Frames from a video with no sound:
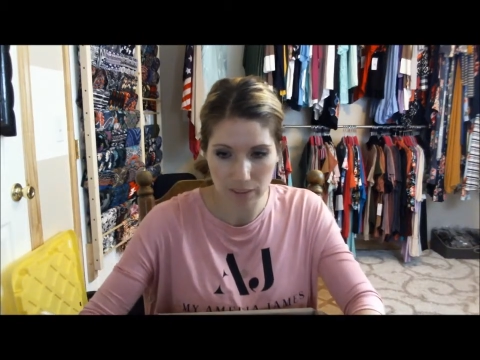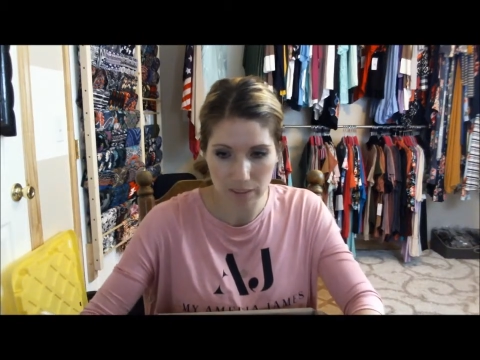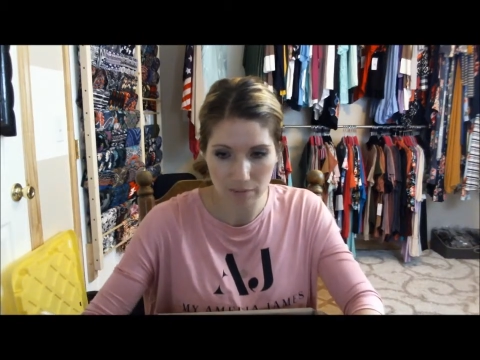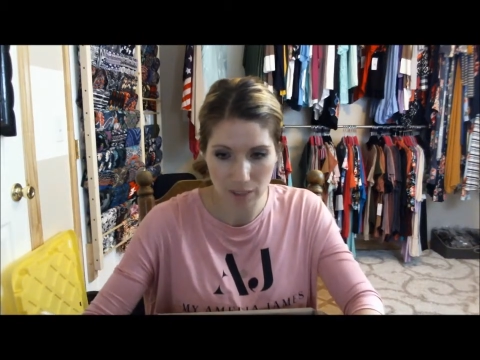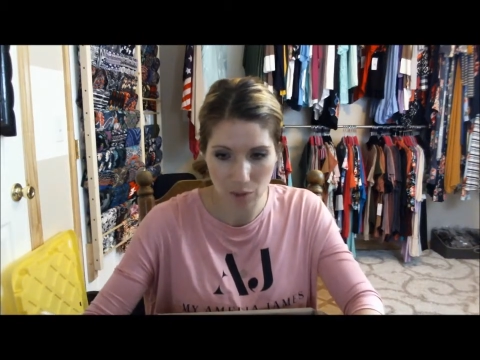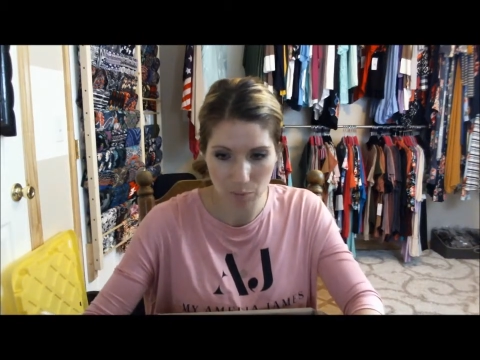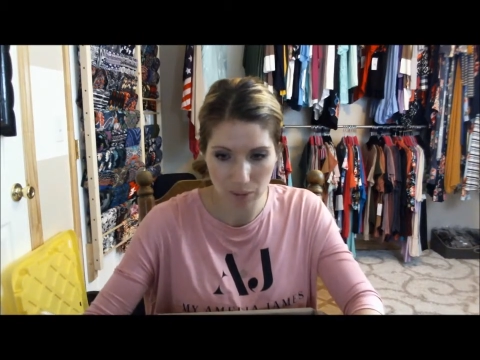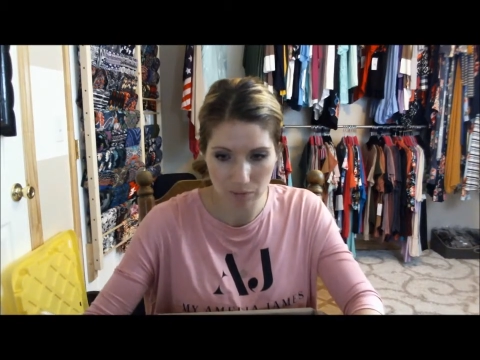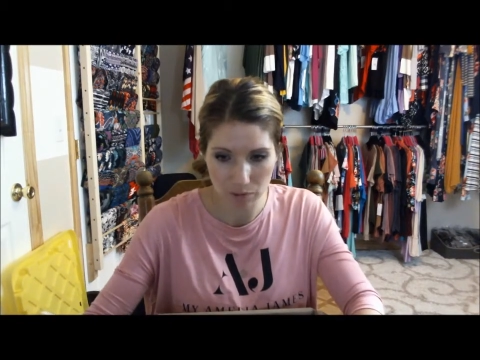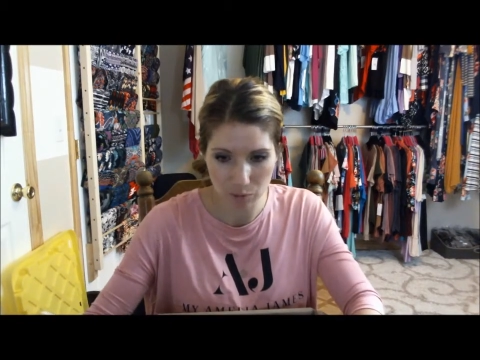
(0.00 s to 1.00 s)
even out my
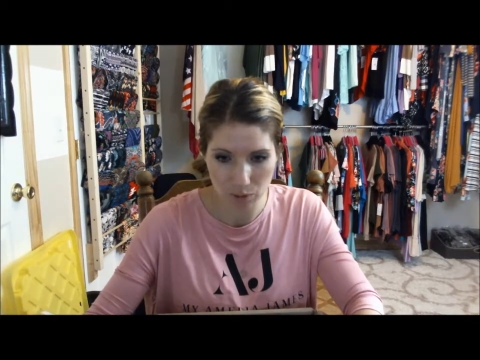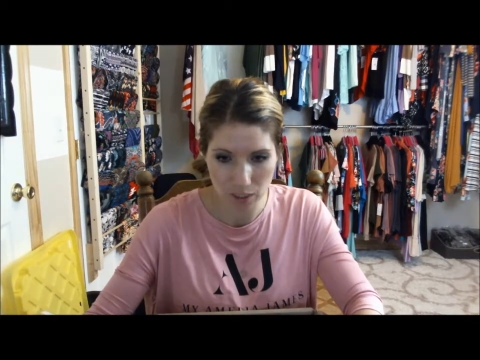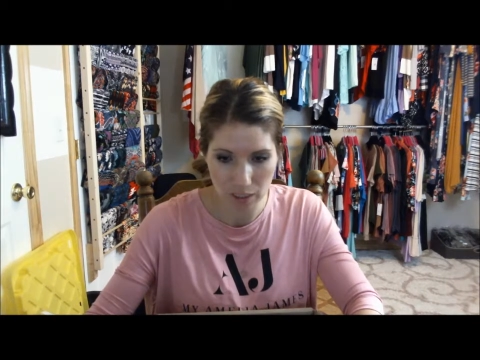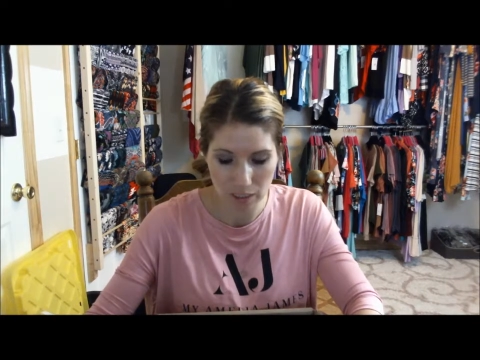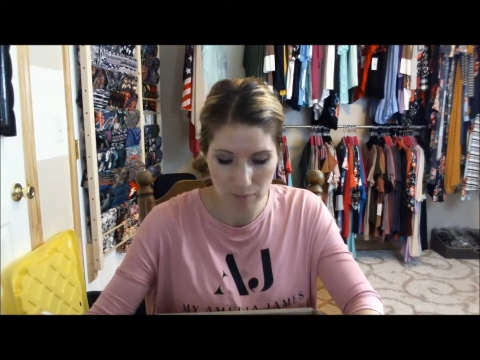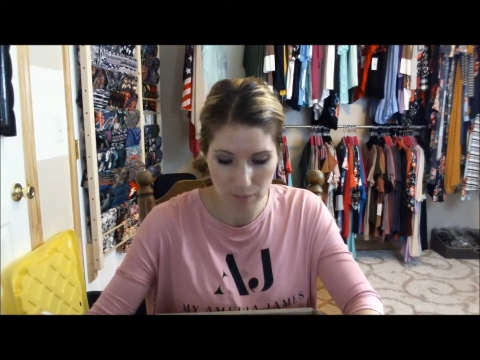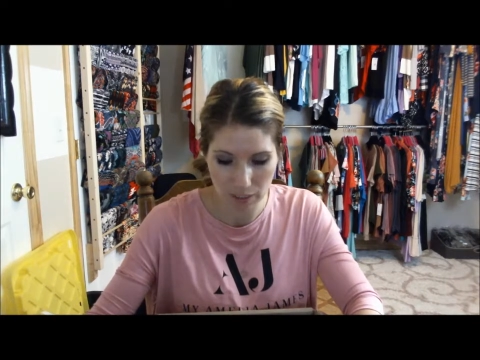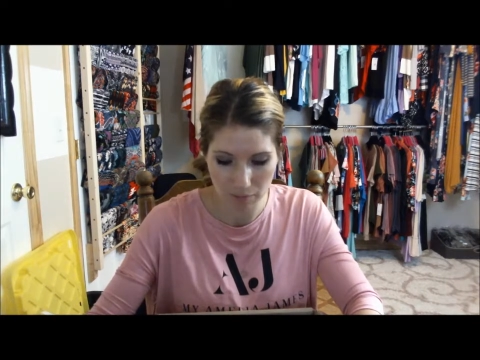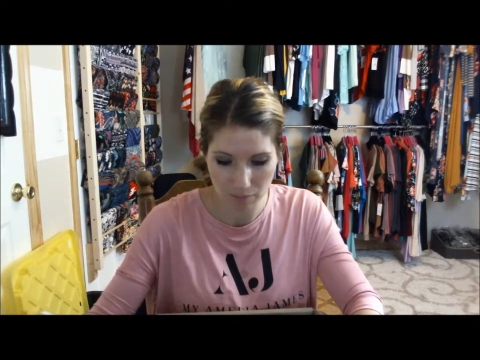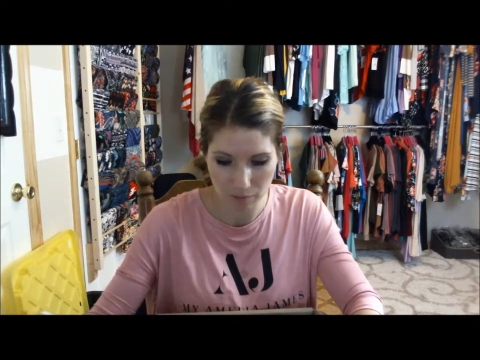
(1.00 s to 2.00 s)
inventory and
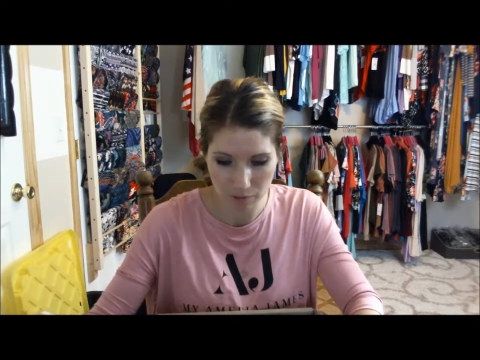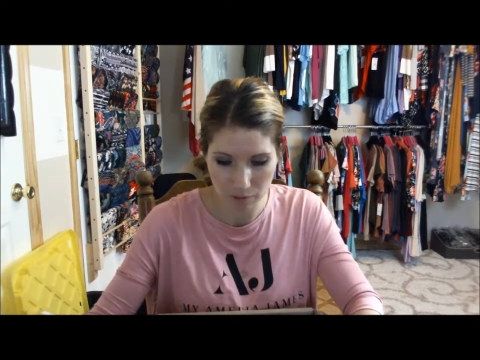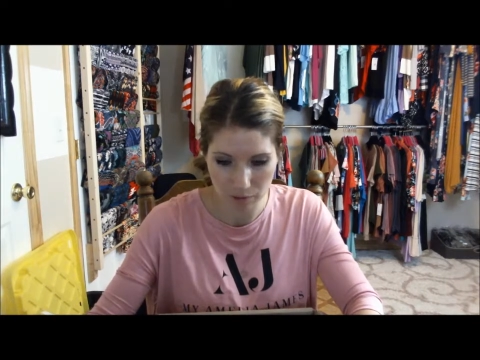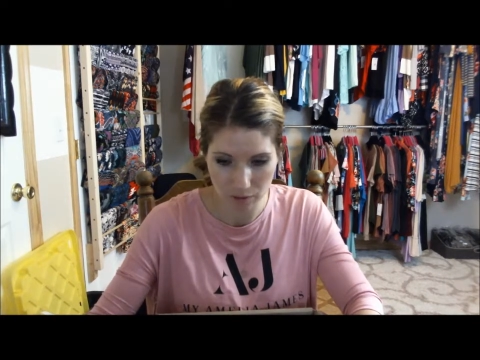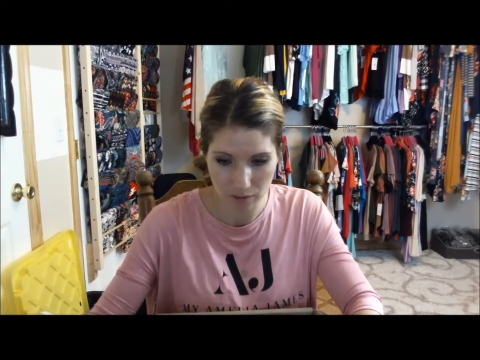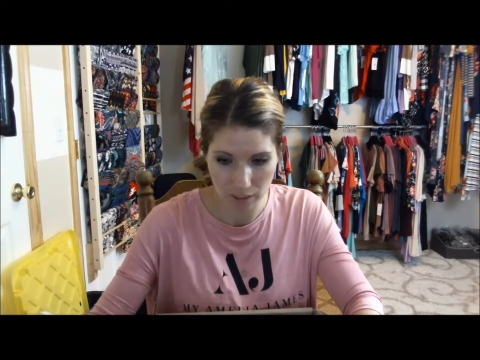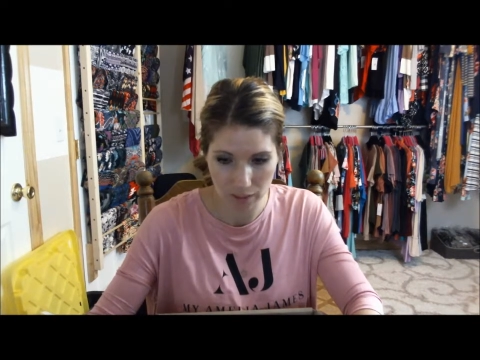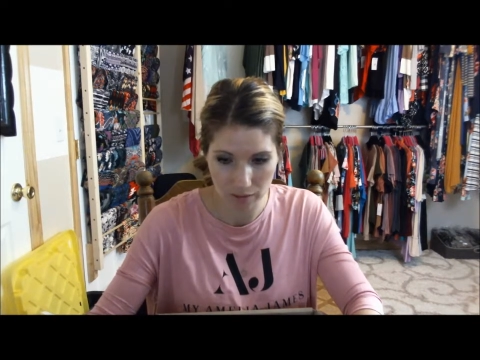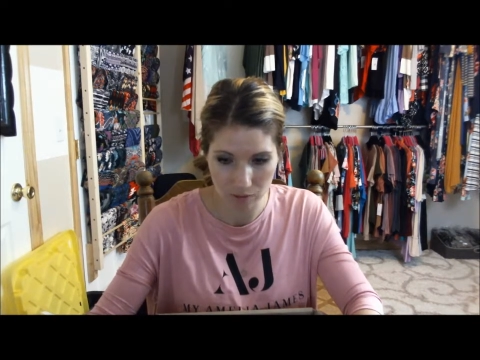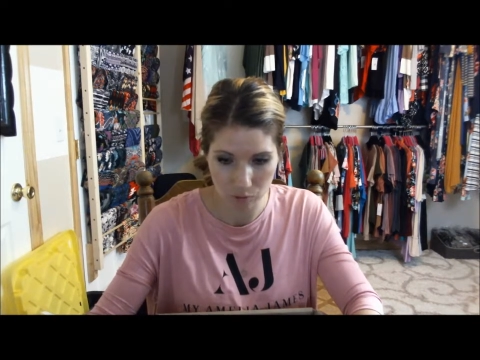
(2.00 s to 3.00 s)
make up for
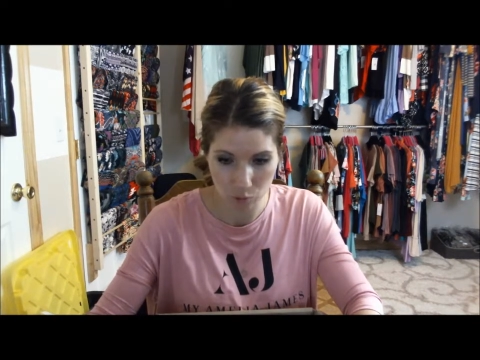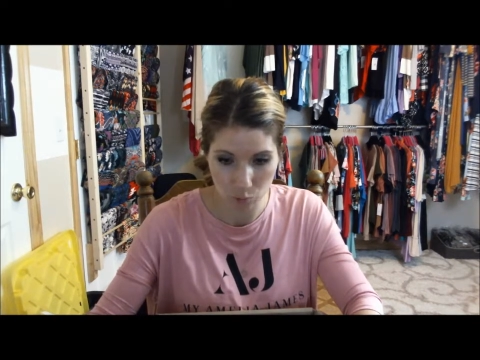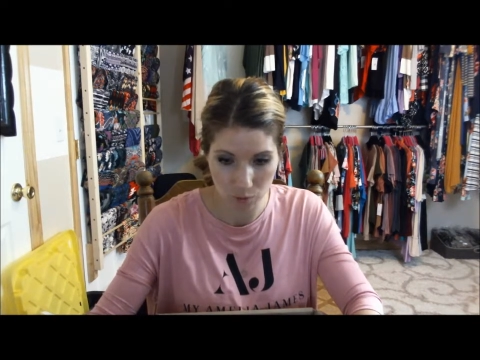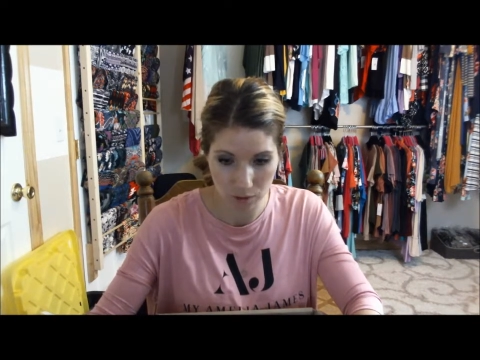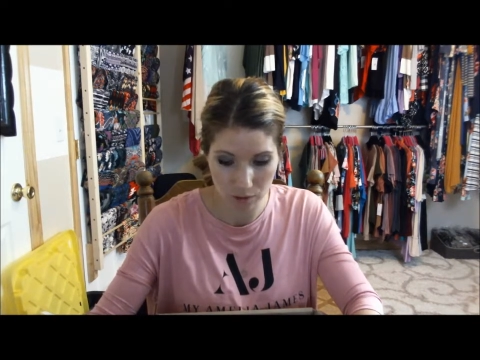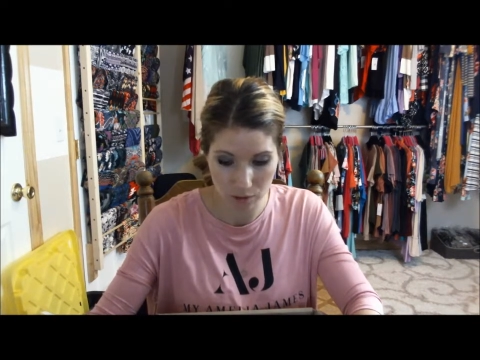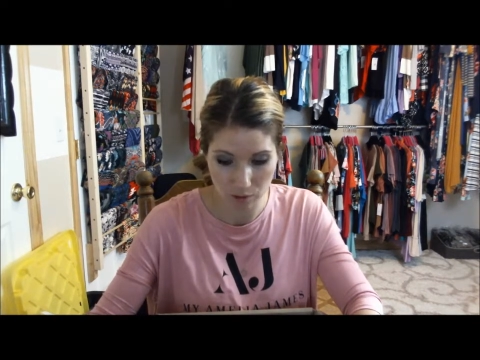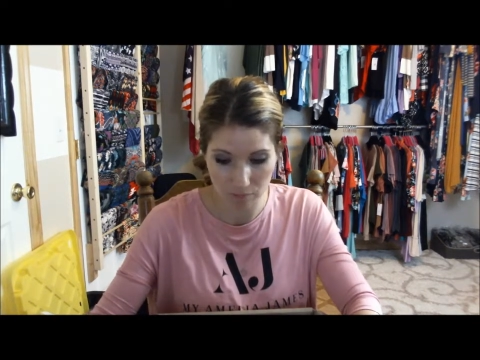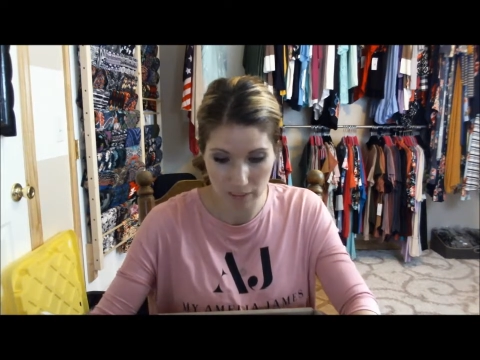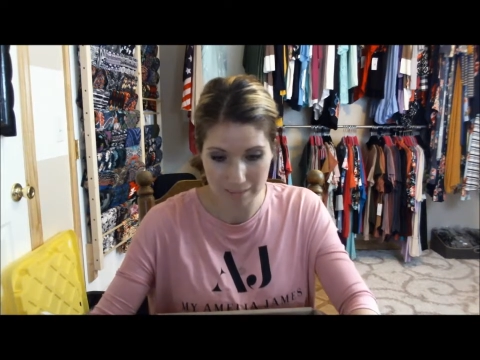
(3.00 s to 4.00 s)
that shortage
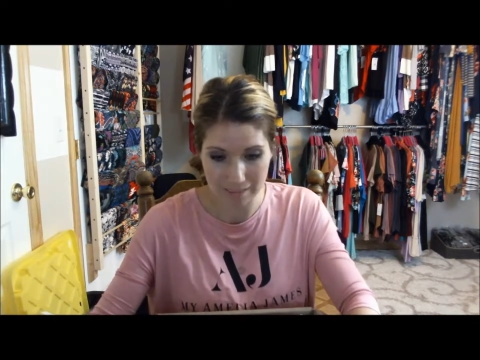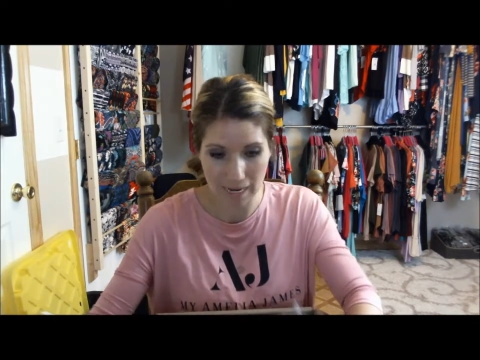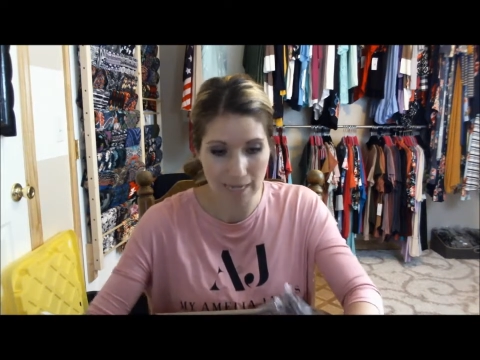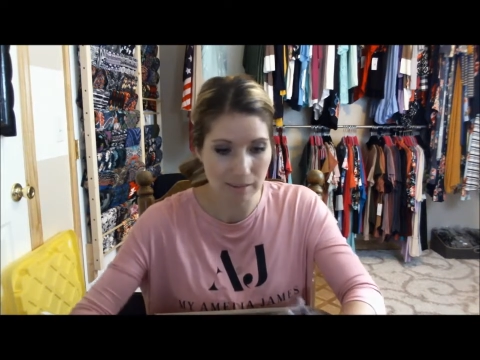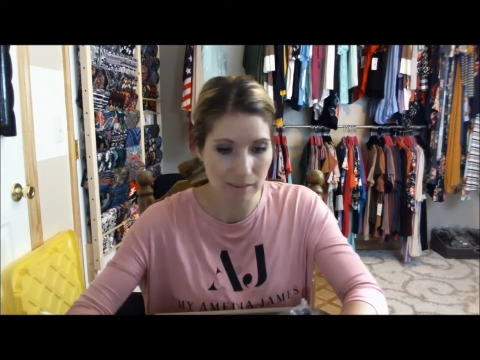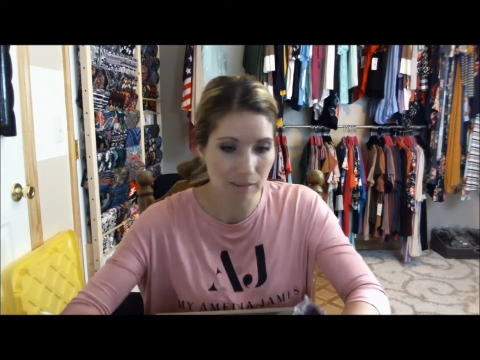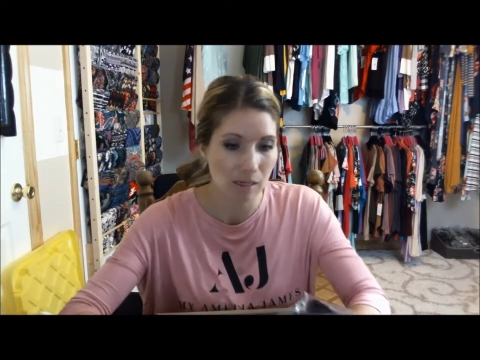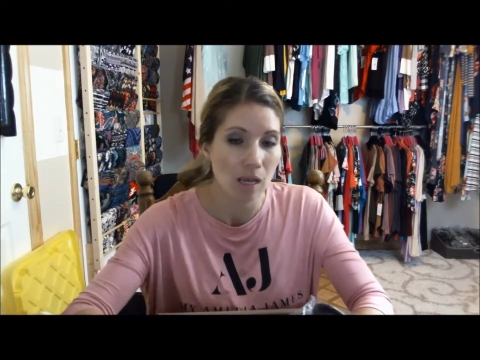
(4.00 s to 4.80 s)
of that size.